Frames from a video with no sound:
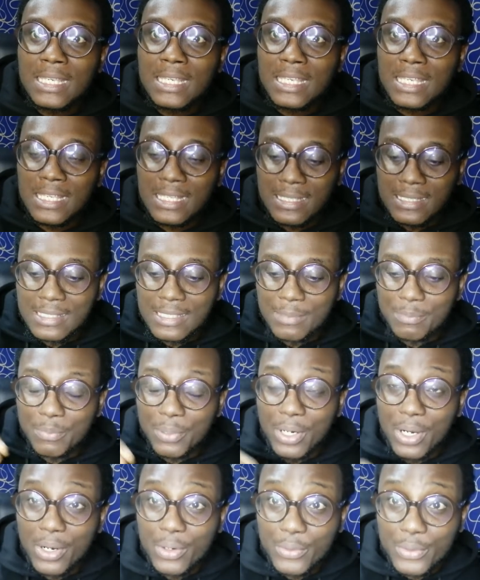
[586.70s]
is the
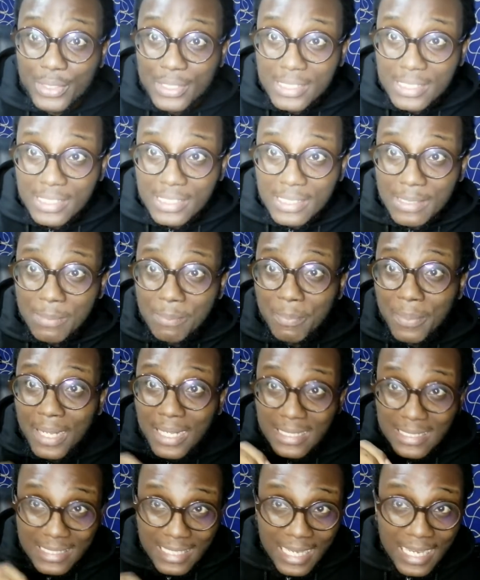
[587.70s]
priority per
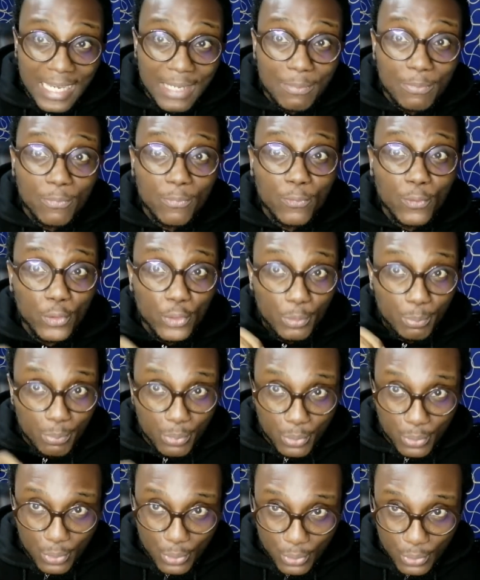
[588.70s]
time for your
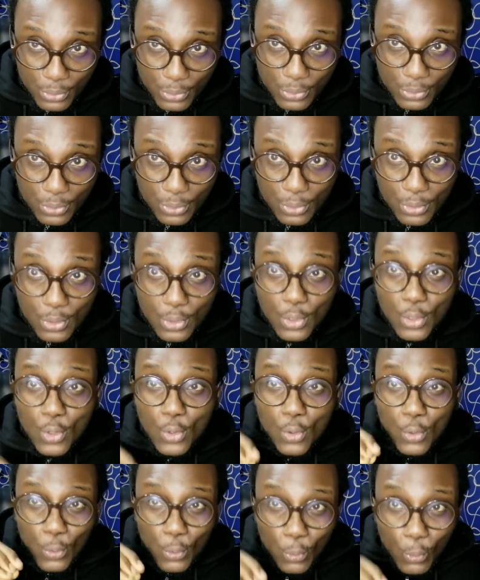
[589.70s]
product.
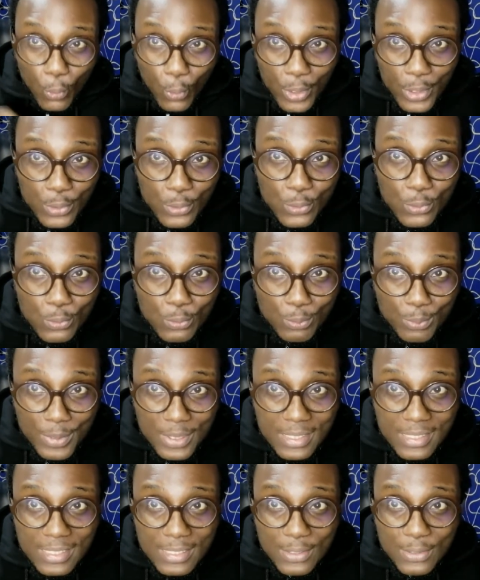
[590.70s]
Going to
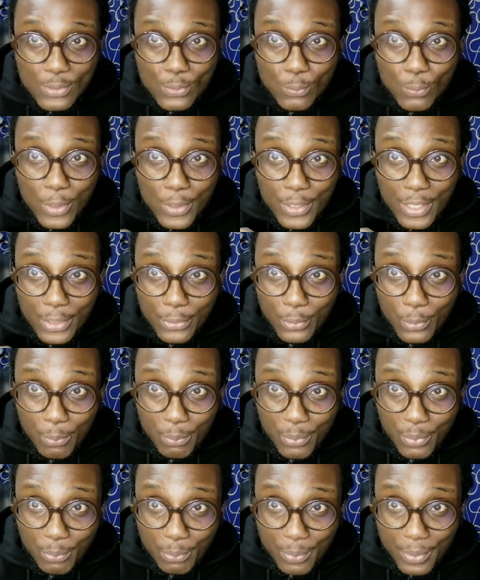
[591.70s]
meetings when you are not
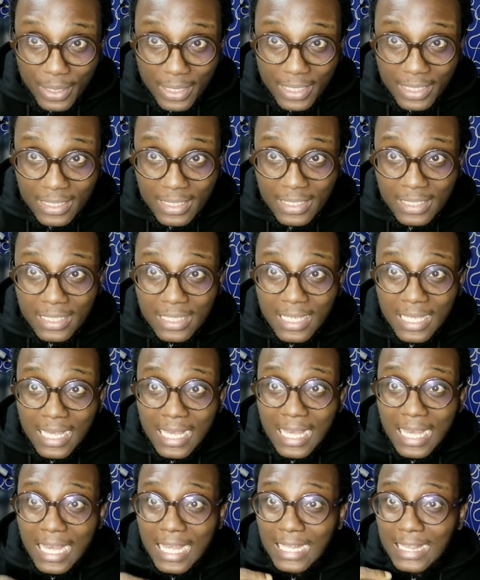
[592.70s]
prepared
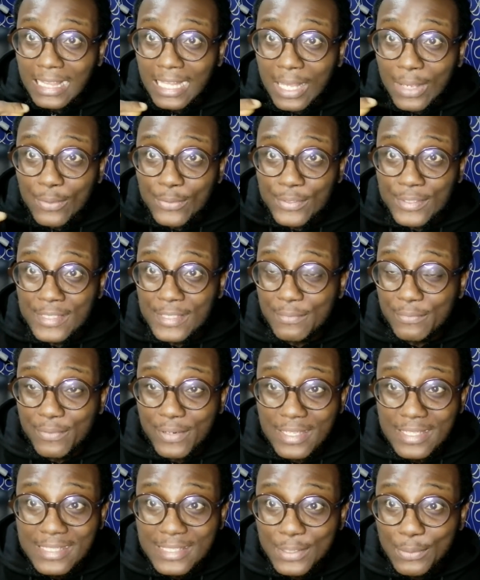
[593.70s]
allows
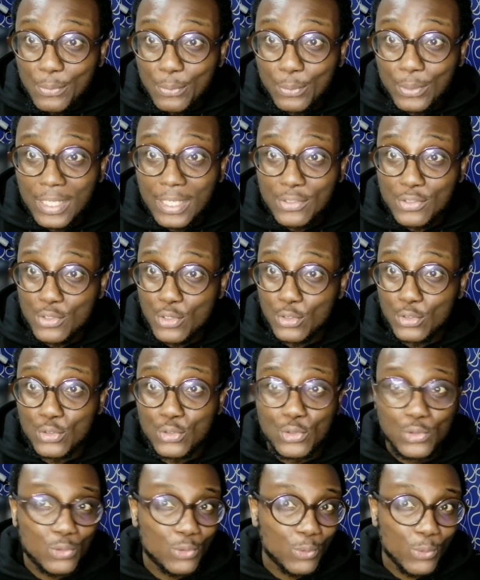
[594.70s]
different stakeholders
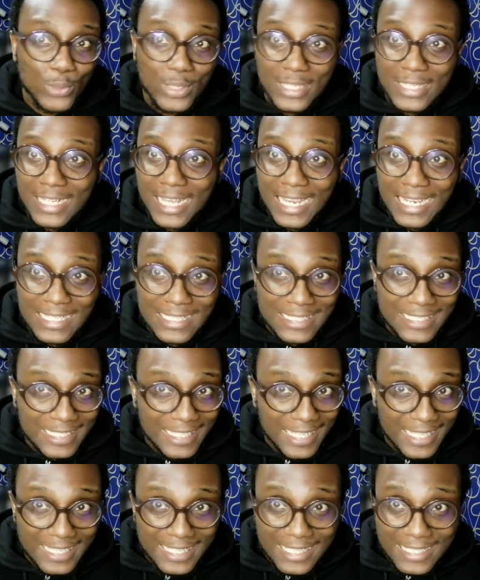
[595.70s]
just throwing
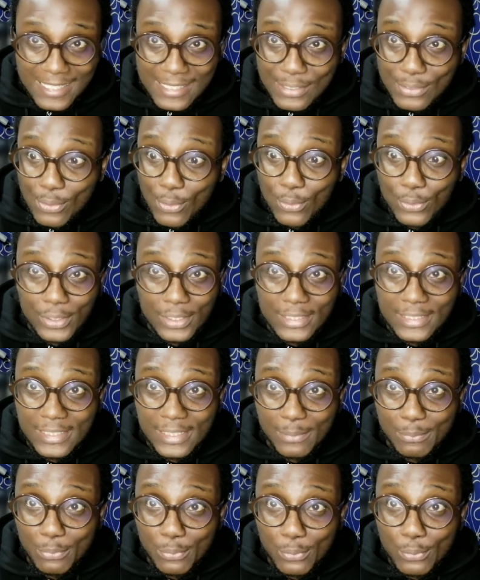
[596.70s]
ideas on the
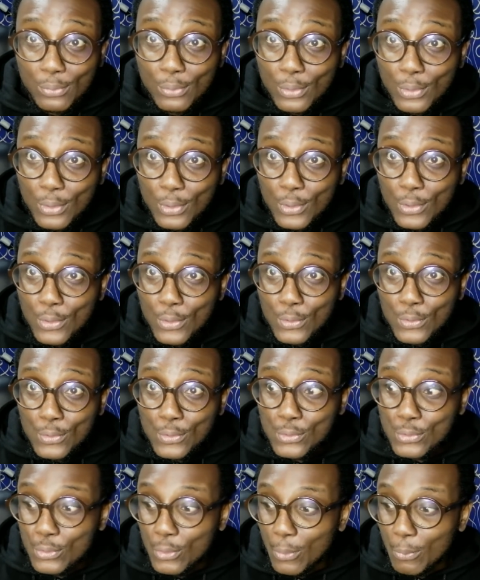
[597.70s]
table.
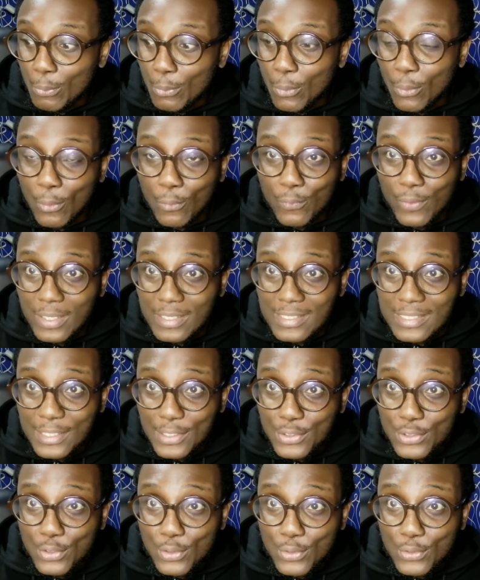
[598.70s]
Some
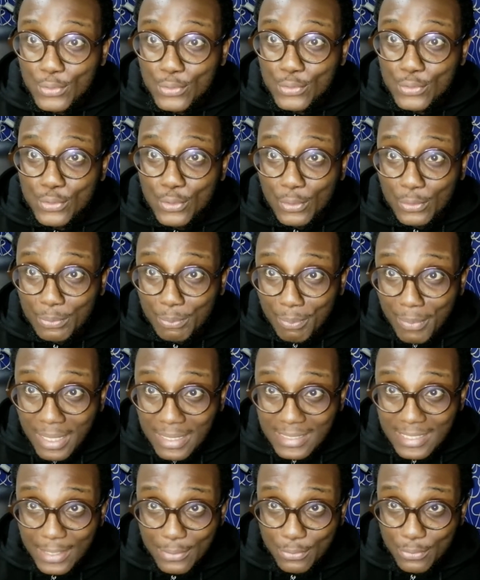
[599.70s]
conversations don't
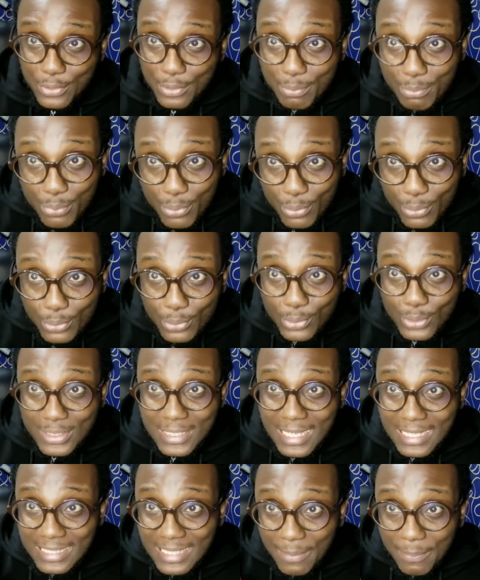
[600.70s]
matter to the
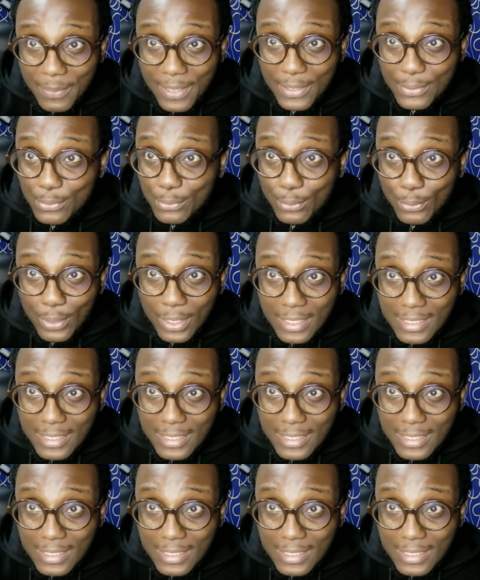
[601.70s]
product at that particular